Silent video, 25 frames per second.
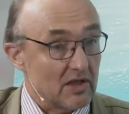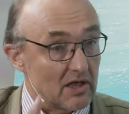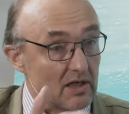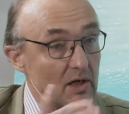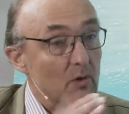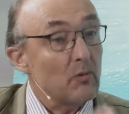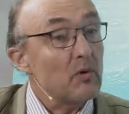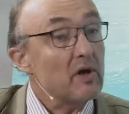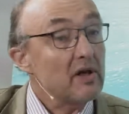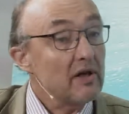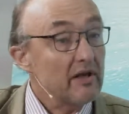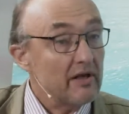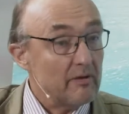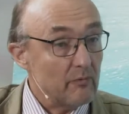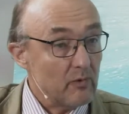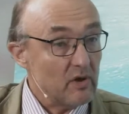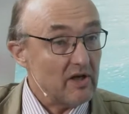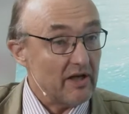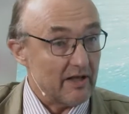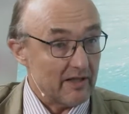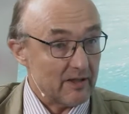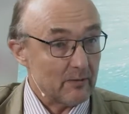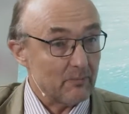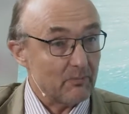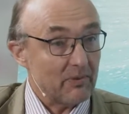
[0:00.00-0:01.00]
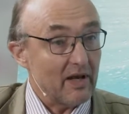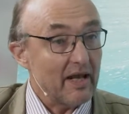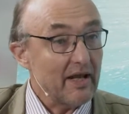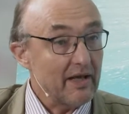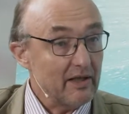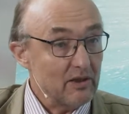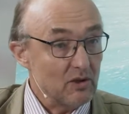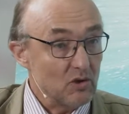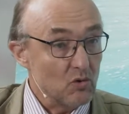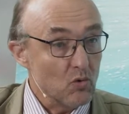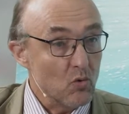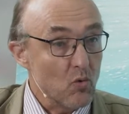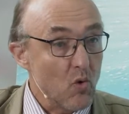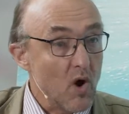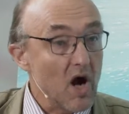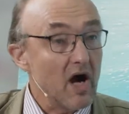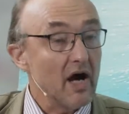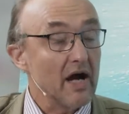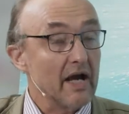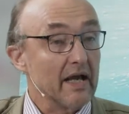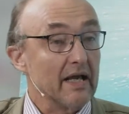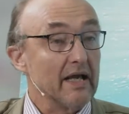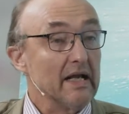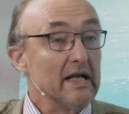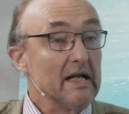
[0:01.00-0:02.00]
I will explain you
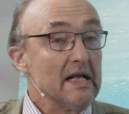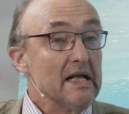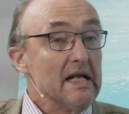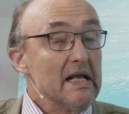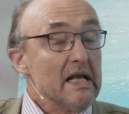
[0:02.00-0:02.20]
why.